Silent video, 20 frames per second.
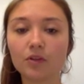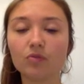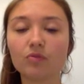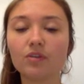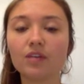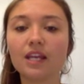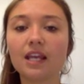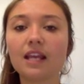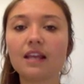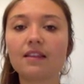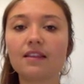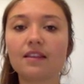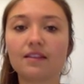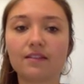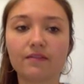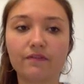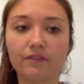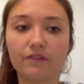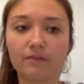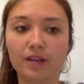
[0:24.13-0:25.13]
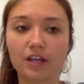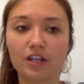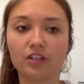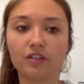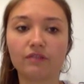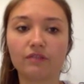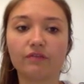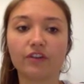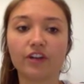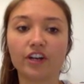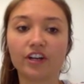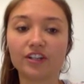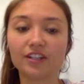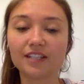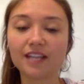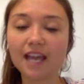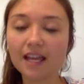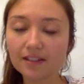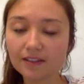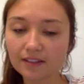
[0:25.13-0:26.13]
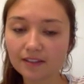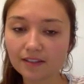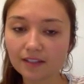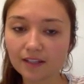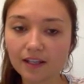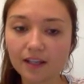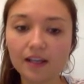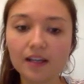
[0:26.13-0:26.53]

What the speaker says: You need this information for your test.